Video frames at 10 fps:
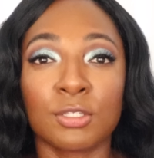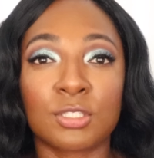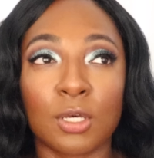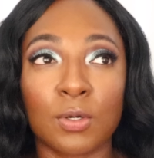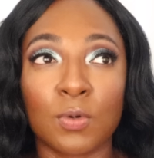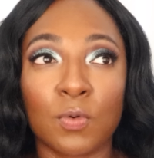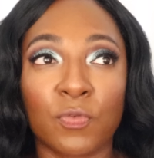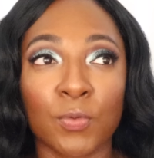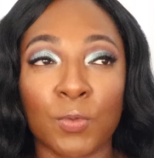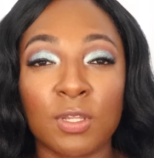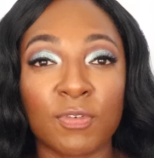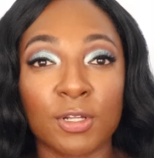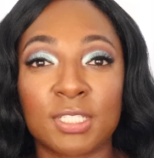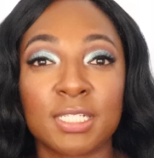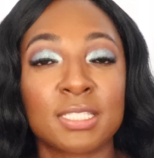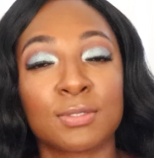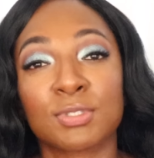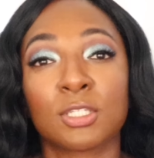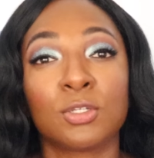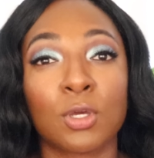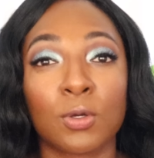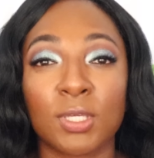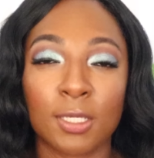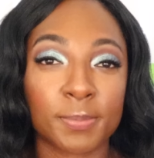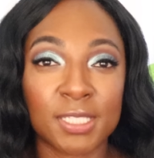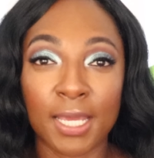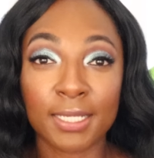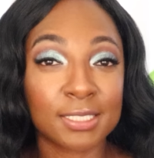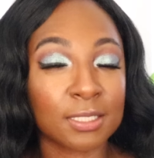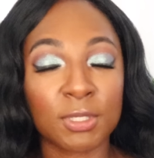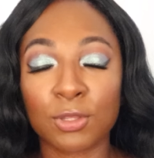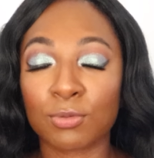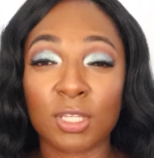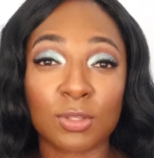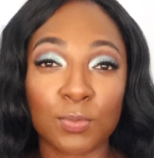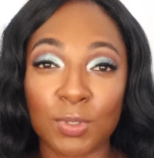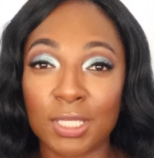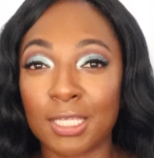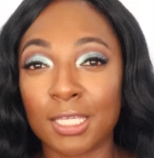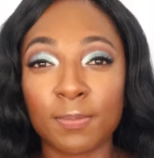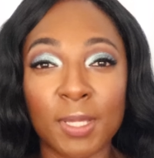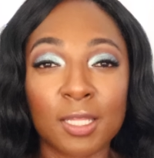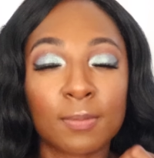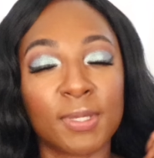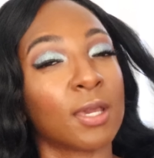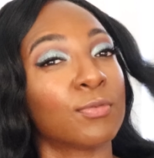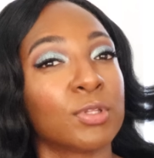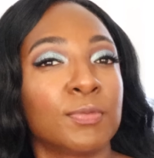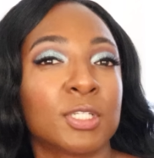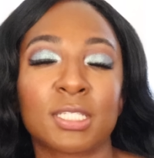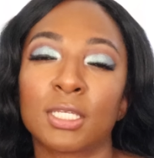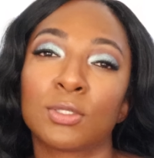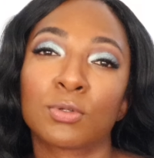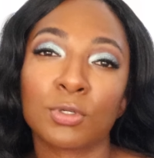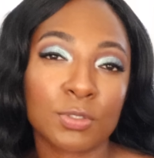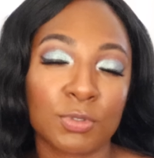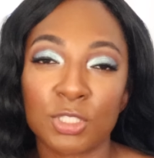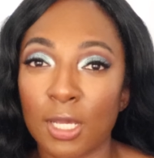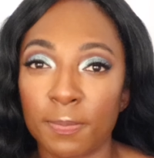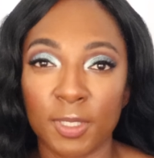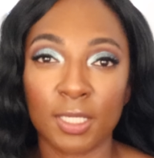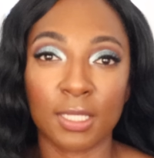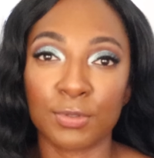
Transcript: So for one of our dates, he was like, you know, he kept texting me throughout the week, emailing me, I really want to take you grocery shopping.